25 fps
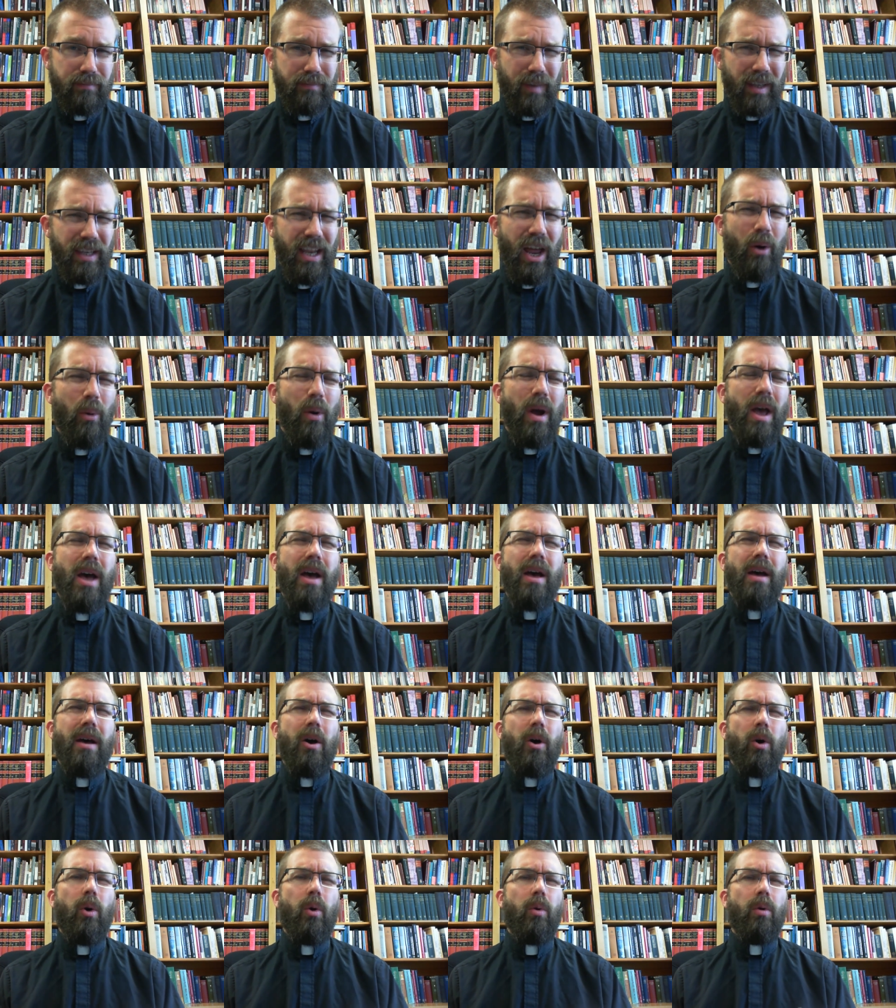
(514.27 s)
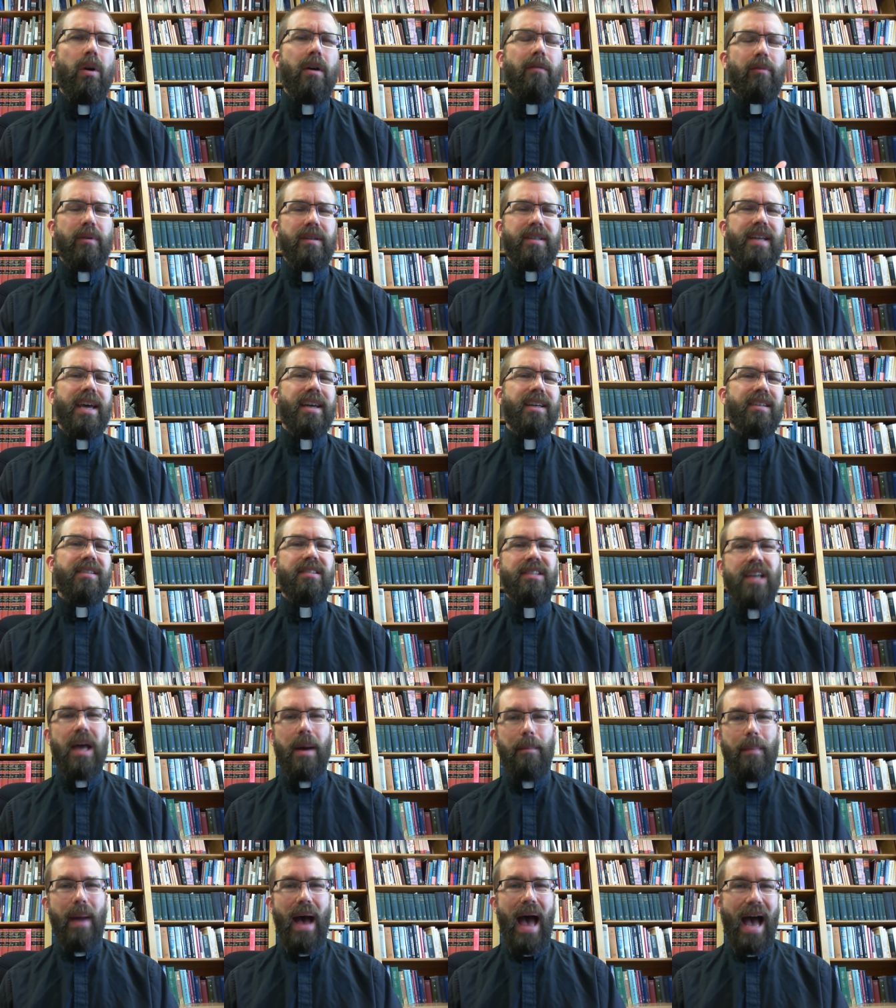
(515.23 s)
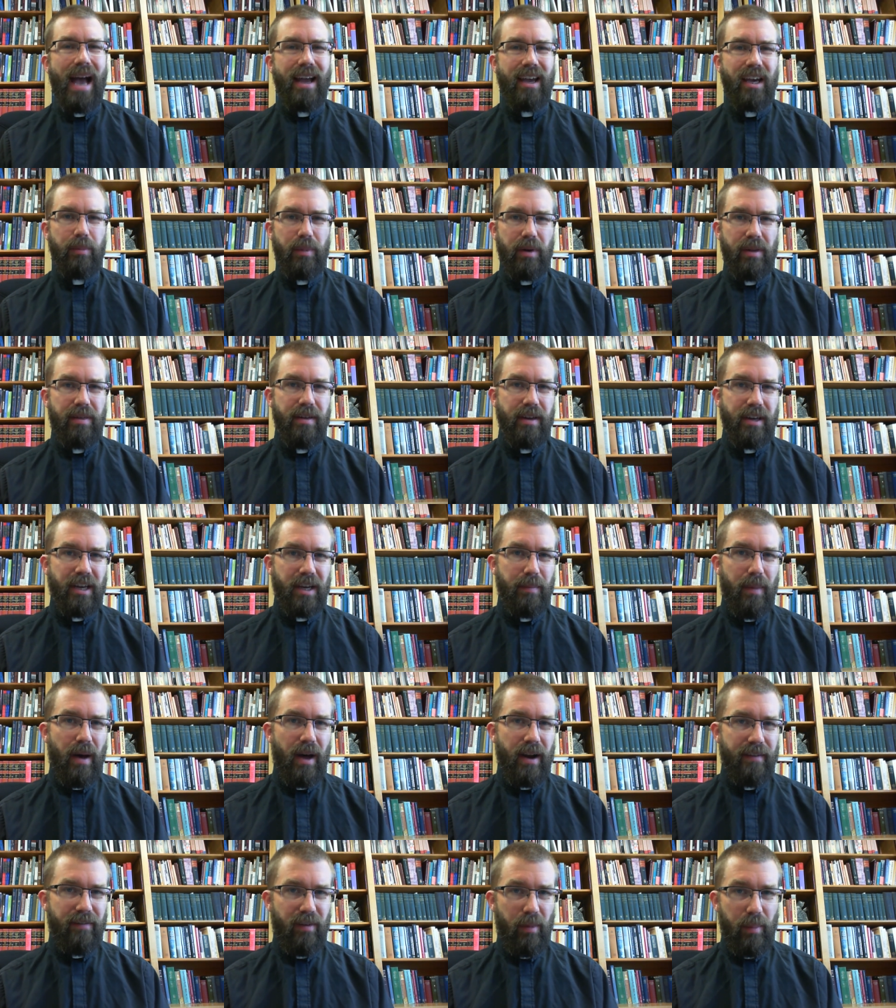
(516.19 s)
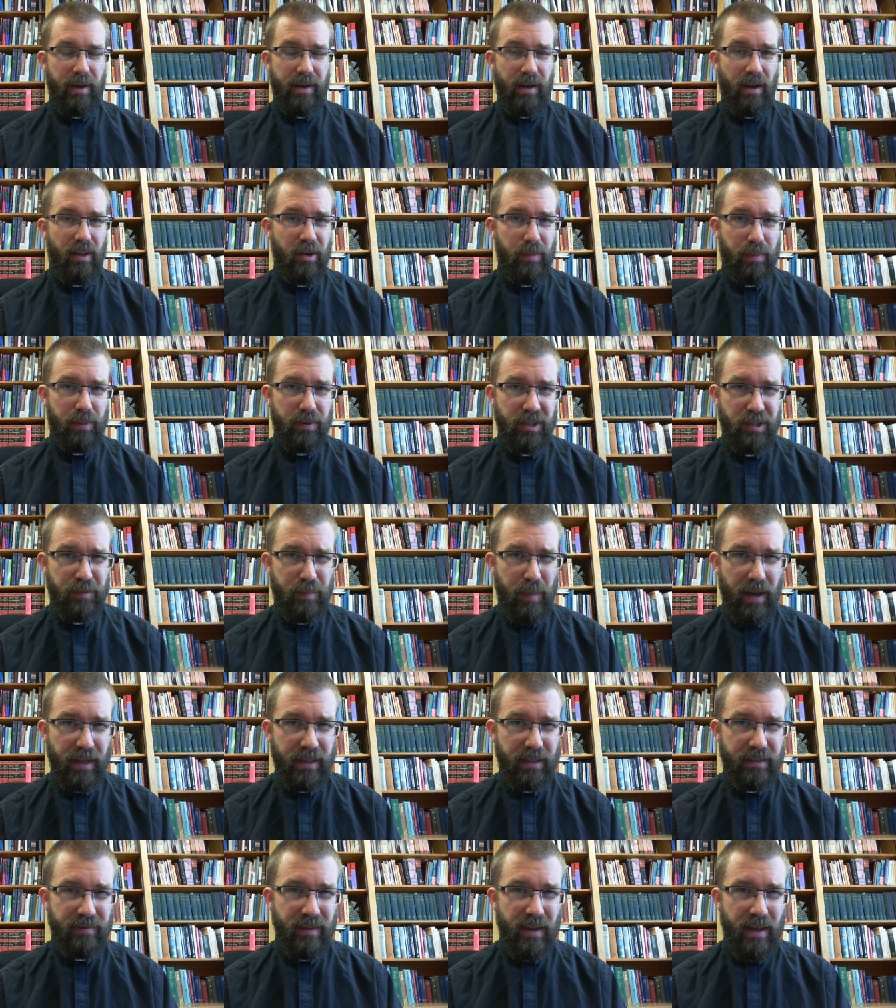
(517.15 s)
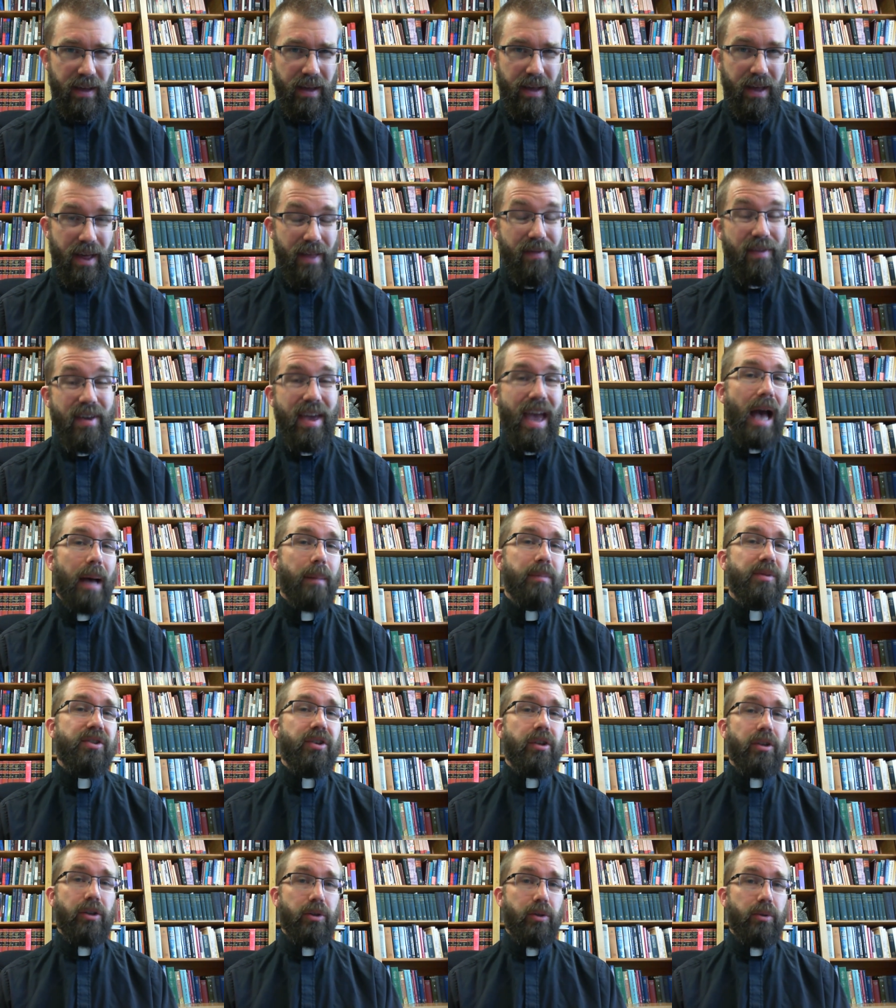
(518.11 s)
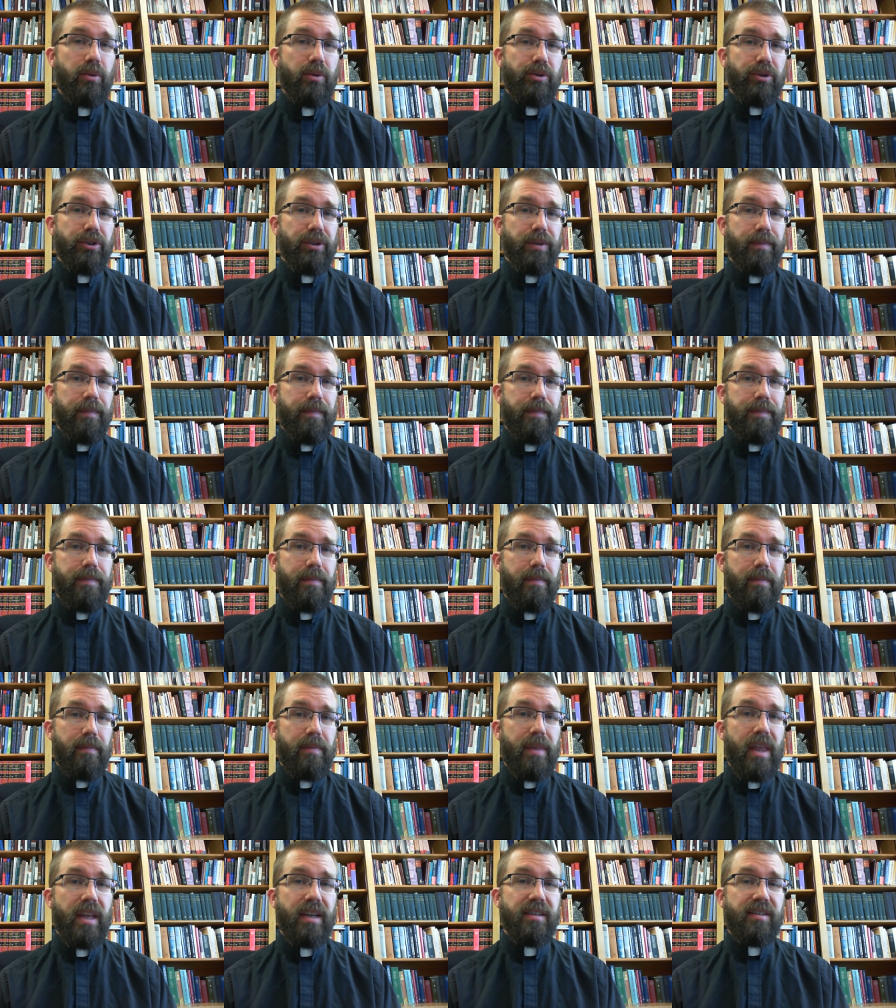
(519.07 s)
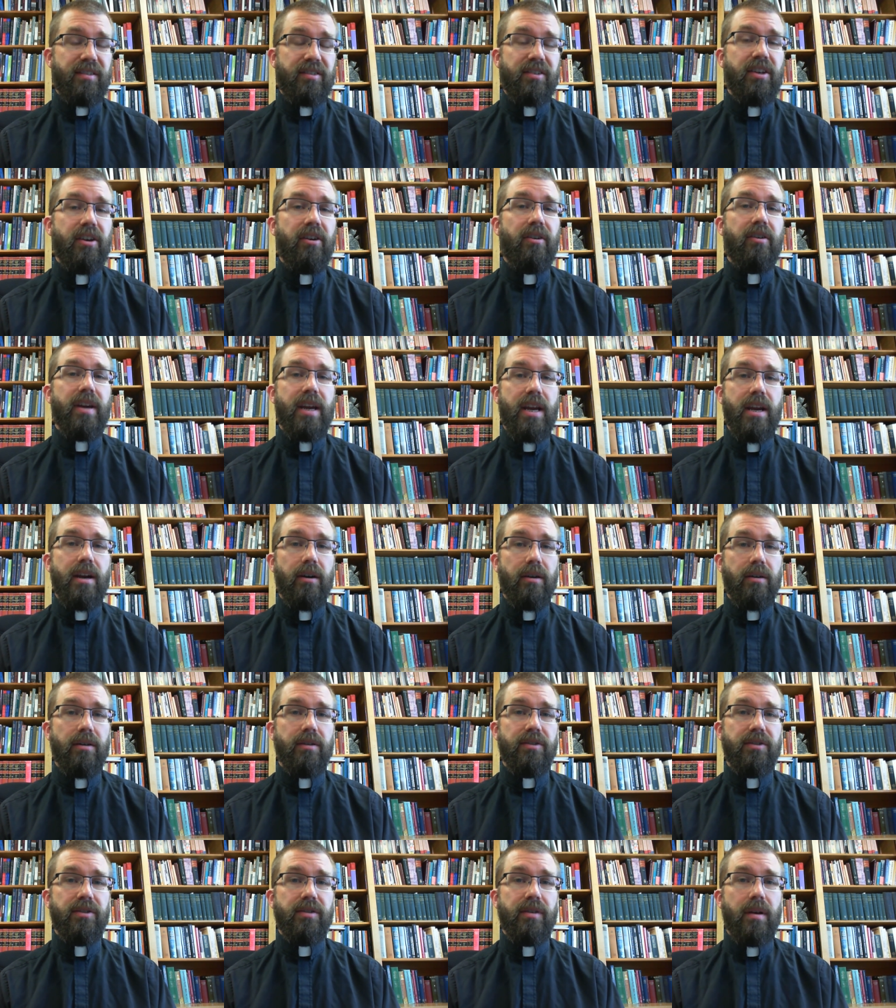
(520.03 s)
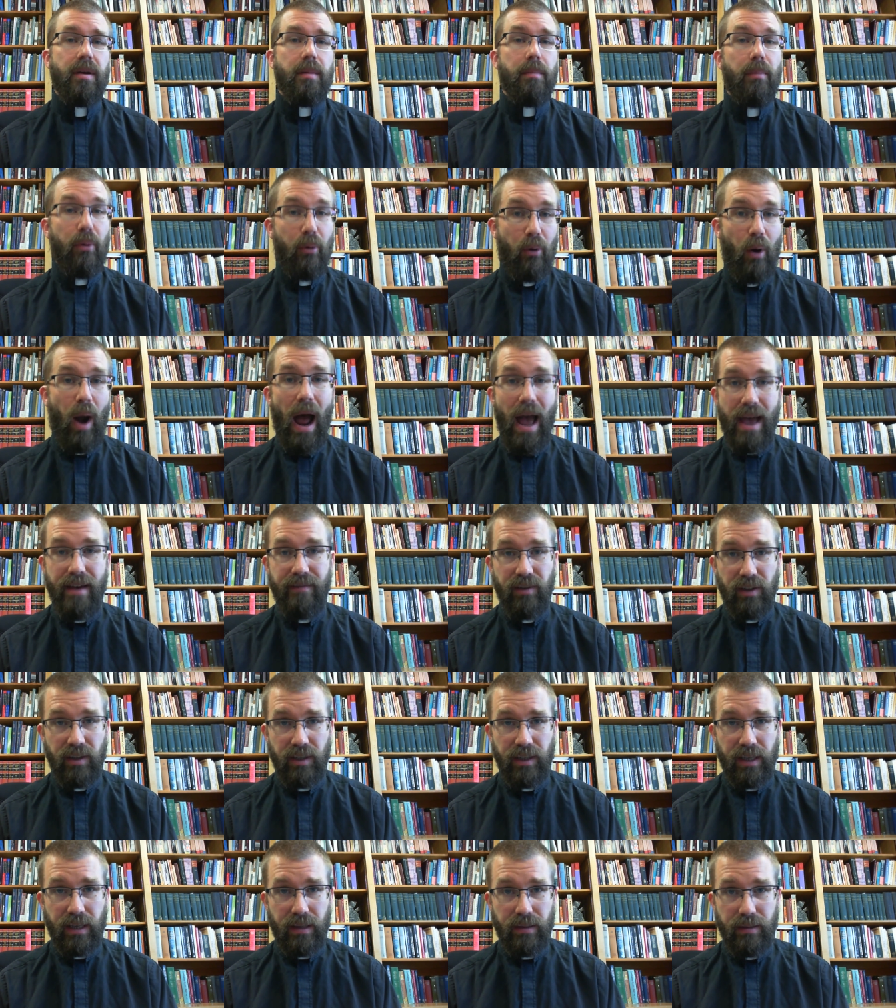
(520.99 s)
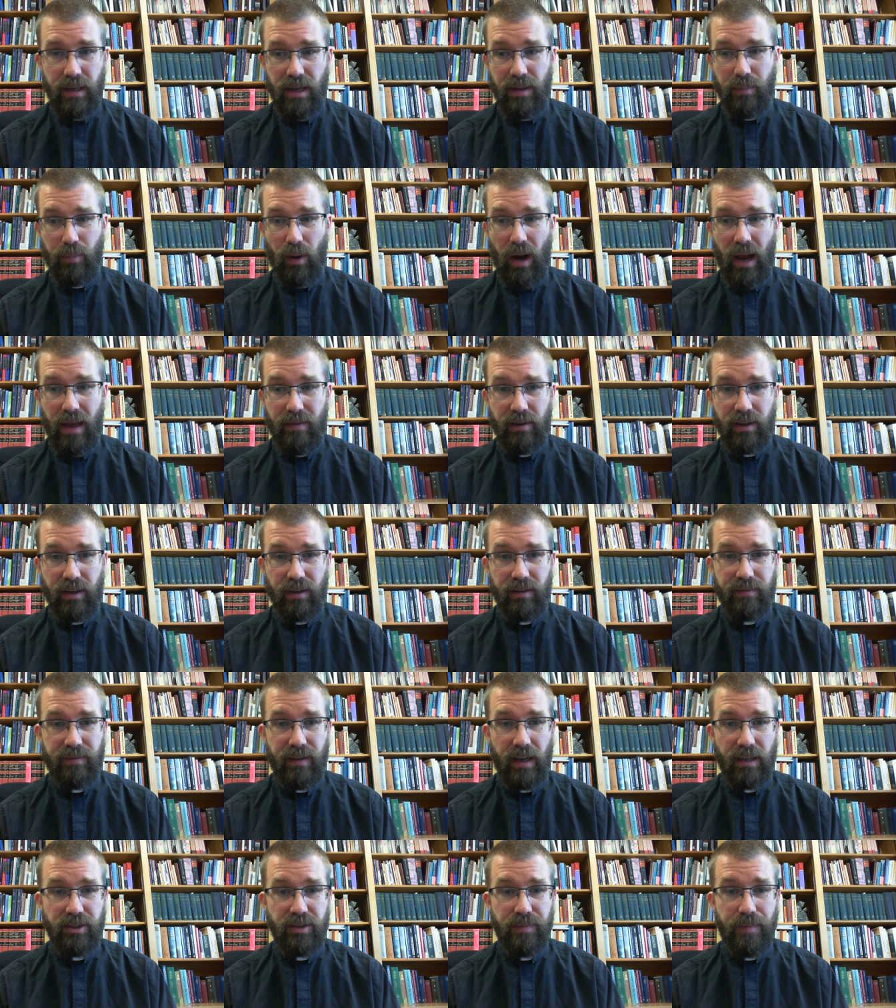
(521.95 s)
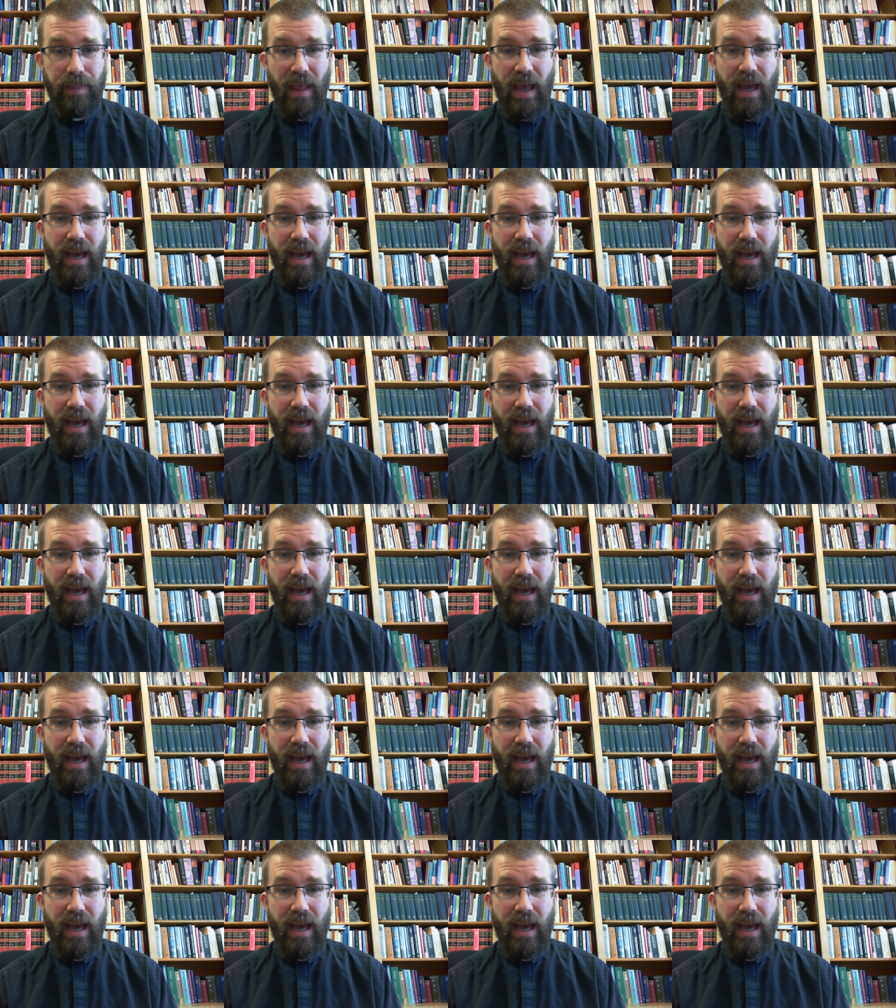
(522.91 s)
Now, if we take a step back and we think about it from another perspective, the absolution that a sinner hears privately in private confession